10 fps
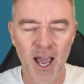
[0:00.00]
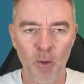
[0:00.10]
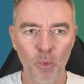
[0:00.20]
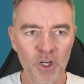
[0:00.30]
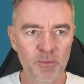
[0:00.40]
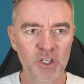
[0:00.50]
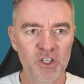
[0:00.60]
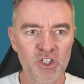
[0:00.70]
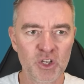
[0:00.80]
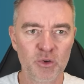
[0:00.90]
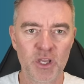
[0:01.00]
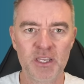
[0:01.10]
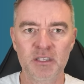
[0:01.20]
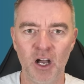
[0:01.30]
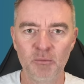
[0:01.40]
And what I'm going to do
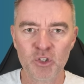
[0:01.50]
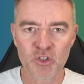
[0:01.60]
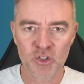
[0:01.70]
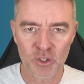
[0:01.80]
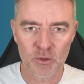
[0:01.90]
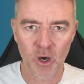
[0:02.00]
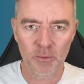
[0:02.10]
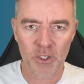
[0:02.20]
is I'm going